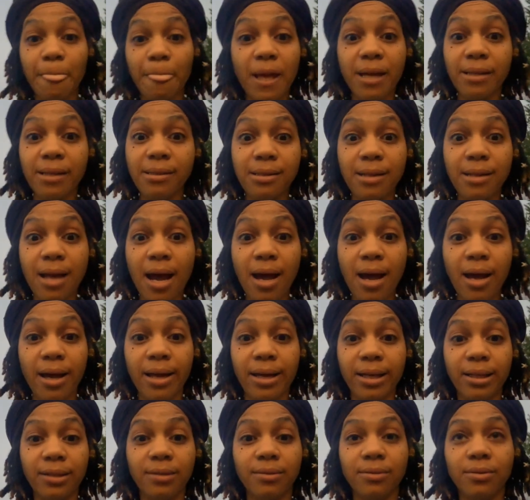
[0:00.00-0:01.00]
it's
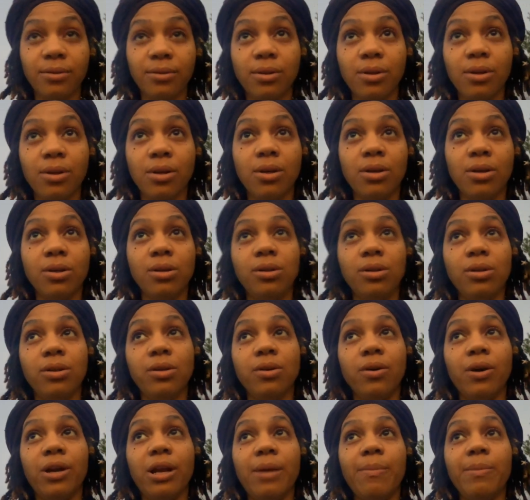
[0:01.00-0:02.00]
not. You
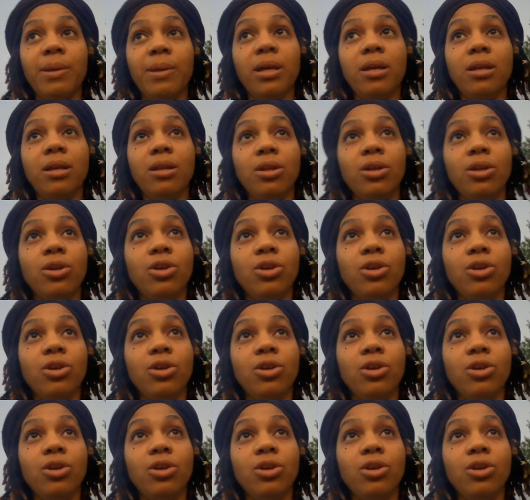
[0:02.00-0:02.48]
know what I mean?